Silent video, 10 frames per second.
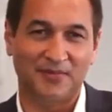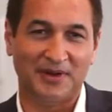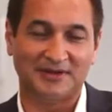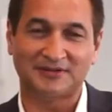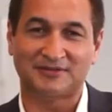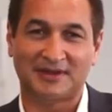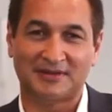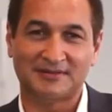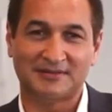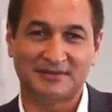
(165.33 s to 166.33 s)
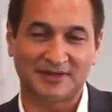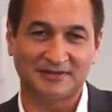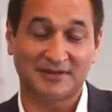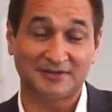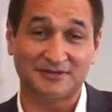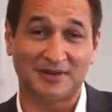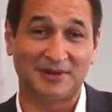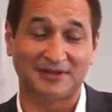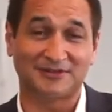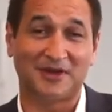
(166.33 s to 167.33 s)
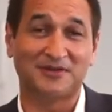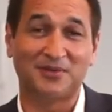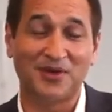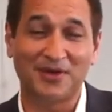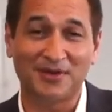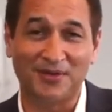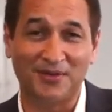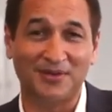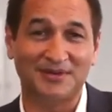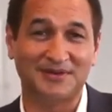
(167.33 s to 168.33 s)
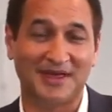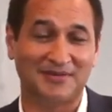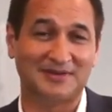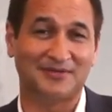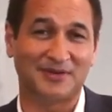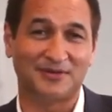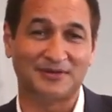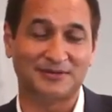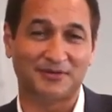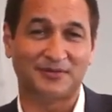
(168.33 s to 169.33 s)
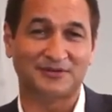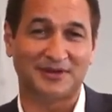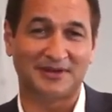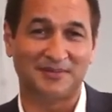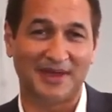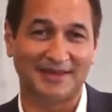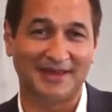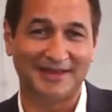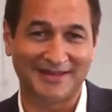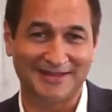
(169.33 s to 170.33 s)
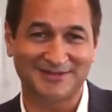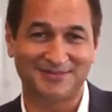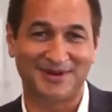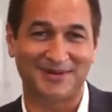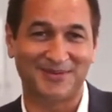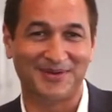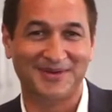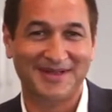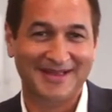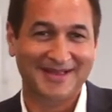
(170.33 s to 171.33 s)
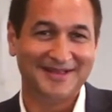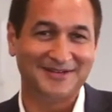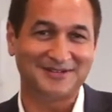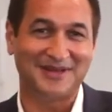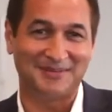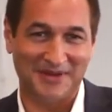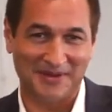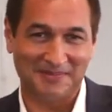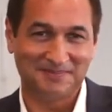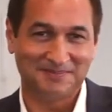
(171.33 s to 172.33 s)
When it doesn't seem like it's going to work, or you're having difficulties, or it feels like you're banging your head against a brick wall, just keep going.